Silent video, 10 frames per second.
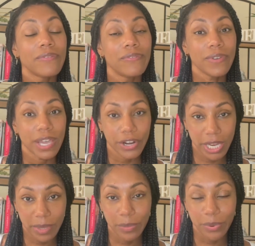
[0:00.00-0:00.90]
Very
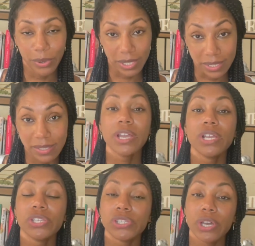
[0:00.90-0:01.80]
important.
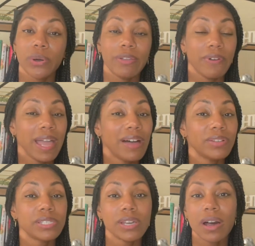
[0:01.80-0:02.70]
So if I have a
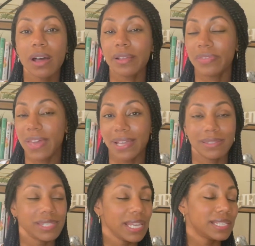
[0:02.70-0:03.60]
dog that's
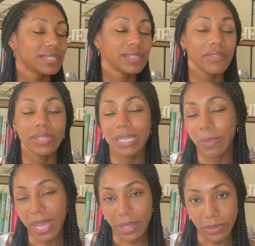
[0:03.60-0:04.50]
say 70
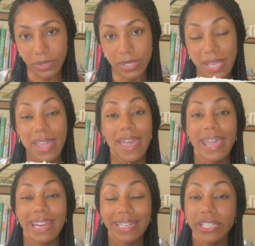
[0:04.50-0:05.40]
pounds and
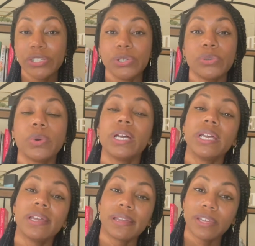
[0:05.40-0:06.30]
I need to
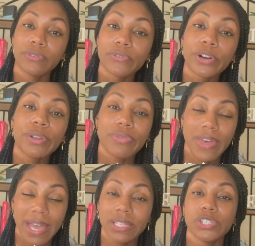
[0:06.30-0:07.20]
convert
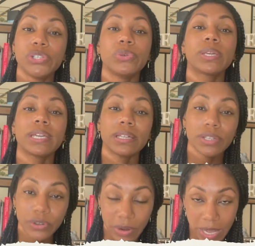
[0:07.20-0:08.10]
that to
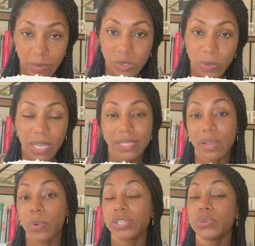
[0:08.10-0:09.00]
kilograms because I
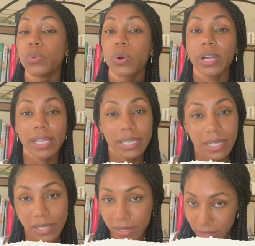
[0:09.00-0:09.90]
want to work in
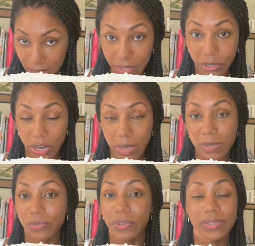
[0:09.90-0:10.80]
kilograms
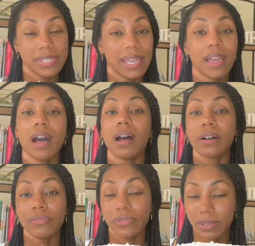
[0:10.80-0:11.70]
for the sake
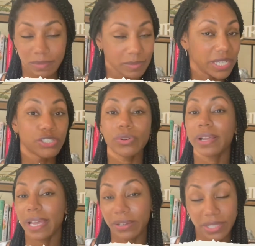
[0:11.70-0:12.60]
of my drug
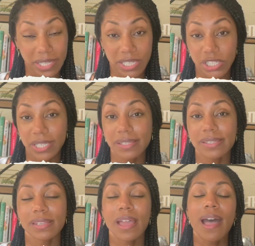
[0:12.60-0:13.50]
calculations,
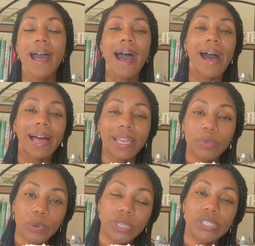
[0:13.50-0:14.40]
I am
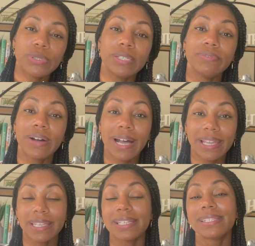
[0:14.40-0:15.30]
going to
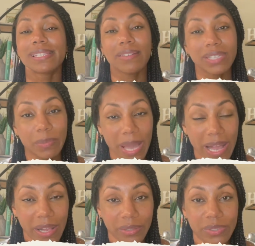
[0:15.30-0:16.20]
divide 70
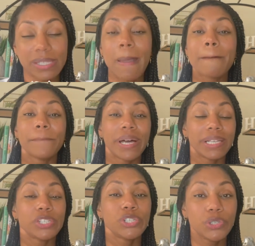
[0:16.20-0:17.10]
pounds by
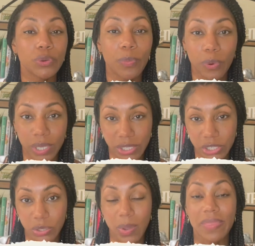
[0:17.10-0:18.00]

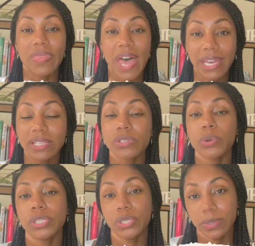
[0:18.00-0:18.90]
2.2, and that is
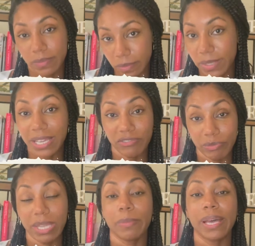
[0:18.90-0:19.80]
going to give
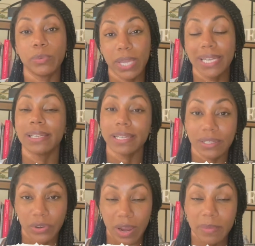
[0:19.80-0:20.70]
me my weight in
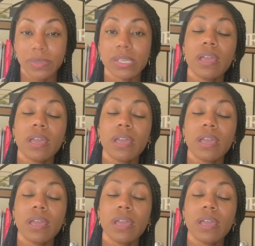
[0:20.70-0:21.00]
kilograms.